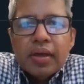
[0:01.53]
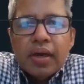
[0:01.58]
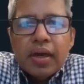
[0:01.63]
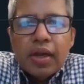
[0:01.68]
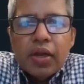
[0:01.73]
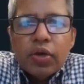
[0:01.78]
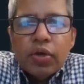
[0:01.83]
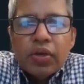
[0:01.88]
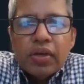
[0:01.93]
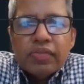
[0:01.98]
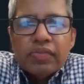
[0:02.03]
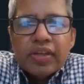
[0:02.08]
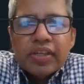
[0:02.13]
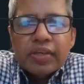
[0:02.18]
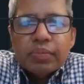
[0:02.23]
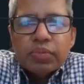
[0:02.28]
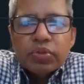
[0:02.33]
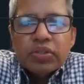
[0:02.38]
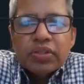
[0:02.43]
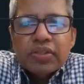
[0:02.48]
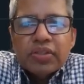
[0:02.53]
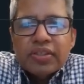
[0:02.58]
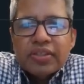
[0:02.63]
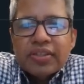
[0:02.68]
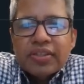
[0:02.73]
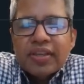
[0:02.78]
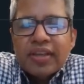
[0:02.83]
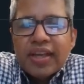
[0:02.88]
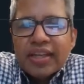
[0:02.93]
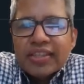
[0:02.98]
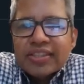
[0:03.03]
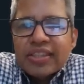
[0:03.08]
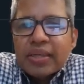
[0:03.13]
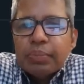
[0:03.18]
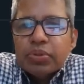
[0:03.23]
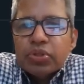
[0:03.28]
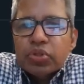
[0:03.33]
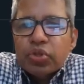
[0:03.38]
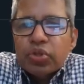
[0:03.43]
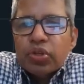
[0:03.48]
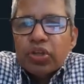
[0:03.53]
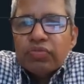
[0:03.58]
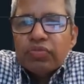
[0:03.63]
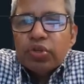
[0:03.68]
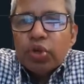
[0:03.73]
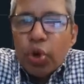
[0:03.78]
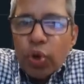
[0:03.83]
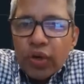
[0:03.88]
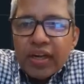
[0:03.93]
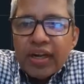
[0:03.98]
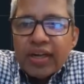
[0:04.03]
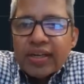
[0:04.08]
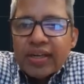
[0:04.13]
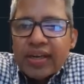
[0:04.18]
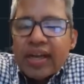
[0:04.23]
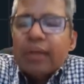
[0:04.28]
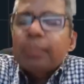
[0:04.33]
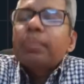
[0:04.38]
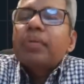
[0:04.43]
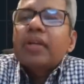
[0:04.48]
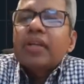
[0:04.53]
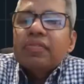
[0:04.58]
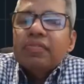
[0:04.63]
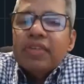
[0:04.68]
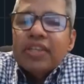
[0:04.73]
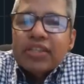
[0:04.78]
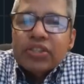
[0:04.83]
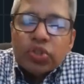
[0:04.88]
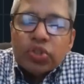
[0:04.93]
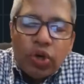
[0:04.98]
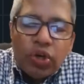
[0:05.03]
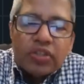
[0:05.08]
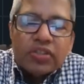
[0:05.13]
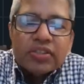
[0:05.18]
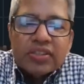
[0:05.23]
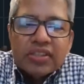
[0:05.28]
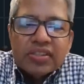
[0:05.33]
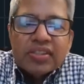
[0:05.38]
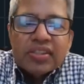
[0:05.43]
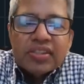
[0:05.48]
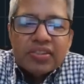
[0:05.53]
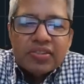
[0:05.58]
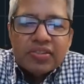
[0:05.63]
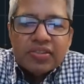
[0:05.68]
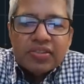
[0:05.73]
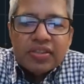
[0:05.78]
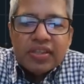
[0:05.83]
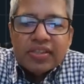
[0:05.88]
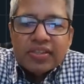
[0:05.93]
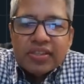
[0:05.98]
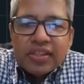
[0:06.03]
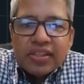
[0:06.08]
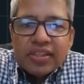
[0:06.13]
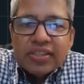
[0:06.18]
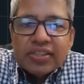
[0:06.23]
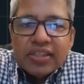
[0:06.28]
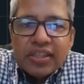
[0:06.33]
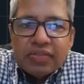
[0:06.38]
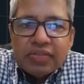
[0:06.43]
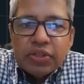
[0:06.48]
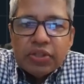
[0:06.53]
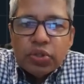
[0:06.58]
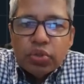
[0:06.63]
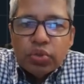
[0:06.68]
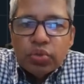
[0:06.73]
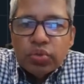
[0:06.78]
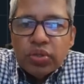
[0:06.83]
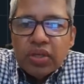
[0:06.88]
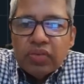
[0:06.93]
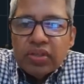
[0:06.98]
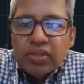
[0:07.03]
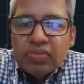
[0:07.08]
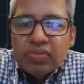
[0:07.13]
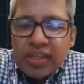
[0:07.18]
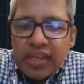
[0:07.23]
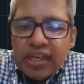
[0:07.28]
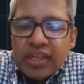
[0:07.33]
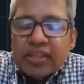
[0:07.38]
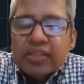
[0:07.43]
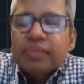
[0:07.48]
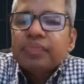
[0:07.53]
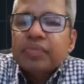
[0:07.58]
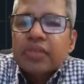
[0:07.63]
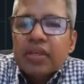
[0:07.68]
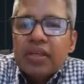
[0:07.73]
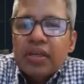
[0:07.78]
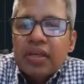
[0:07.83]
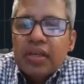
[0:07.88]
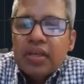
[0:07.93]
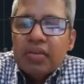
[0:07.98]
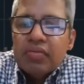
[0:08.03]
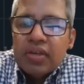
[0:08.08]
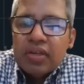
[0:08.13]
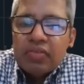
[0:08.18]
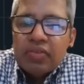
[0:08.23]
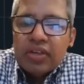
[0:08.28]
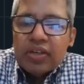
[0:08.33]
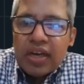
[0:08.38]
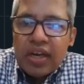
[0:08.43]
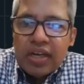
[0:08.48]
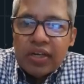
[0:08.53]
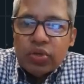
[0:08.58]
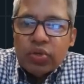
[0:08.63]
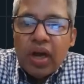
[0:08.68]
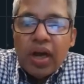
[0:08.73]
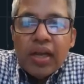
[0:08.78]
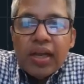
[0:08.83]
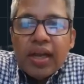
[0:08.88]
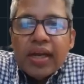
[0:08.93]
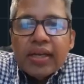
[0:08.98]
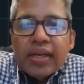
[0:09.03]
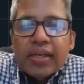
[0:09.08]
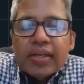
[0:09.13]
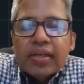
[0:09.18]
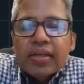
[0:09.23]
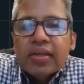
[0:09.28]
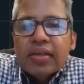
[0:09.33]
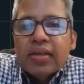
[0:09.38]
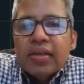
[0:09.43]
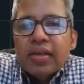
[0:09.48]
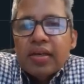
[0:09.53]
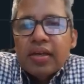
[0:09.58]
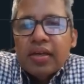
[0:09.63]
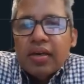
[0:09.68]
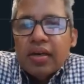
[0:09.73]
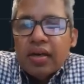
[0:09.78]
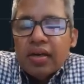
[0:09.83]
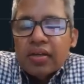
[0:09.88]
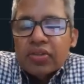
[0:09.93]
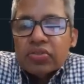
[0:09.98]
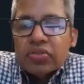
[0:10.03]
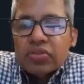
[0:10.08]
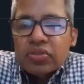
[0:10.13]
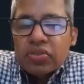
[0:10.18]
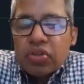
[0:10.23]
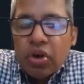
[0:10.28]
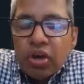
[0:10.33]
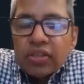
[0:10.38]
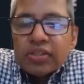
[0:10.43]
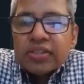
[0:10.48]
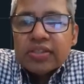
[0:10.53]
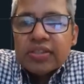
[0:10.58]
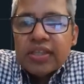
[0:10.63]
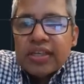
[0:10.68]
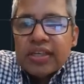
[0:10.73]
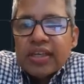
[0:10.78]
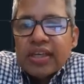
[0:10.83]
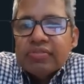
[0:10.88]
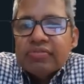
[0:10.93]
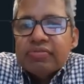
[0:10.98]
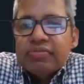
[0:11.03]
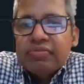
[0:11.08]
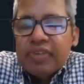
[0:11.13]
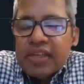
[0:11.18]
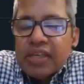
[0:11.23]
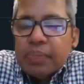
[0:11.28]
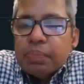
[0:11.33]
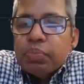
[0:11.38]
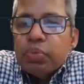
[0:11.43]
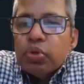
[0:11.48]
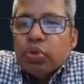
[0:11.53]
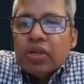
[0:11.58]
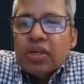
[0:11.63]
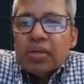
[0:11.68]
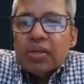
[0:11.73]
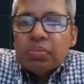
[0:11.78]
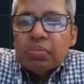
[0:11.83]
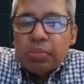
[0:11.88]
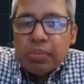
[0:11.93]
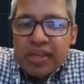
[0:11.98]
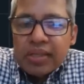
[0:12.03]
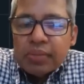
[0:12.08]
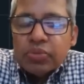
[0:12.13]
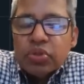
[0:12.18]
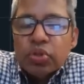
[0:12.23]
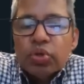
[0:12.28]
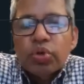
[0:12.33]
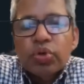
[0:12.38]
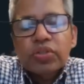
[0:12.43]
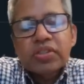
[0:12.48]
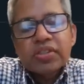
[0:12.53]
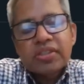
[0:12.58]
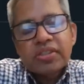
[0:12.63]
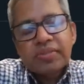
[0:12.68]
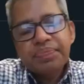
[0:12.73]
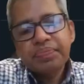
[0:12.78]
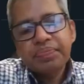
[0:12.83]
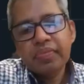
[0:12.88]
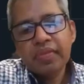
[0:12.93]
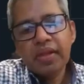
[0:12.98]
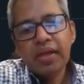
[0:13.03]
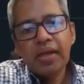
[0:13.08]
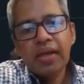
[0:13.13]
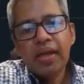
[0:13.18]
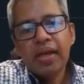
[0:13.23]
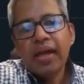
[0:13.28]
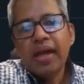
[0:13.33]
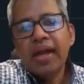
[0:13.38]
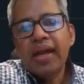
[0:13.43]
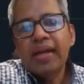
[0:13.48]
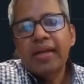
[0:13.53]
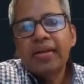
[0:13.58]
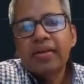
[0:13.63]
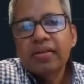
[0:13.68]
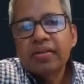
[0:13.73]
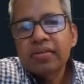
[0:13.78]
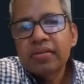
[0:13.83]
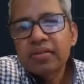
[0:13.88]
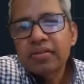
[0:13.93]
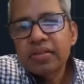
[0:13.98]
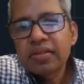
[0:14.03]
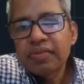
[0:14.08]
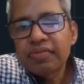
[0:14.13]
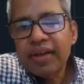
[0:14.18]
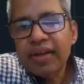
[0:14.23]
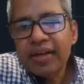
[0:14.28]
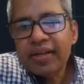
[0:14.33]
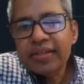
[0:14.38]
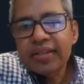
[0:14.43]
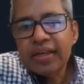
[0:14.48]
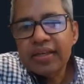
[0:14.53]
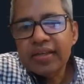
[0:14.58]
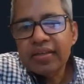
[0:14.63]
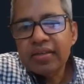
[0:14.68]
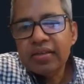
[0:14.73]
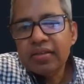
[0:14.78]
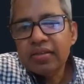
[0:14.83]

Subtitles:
Hello and welcome to the next episode of Don't Get Trapped in Weak Stocks. This is a series that we do every weekend where we try to highlight stocks that have very poor momentum scores and the fact that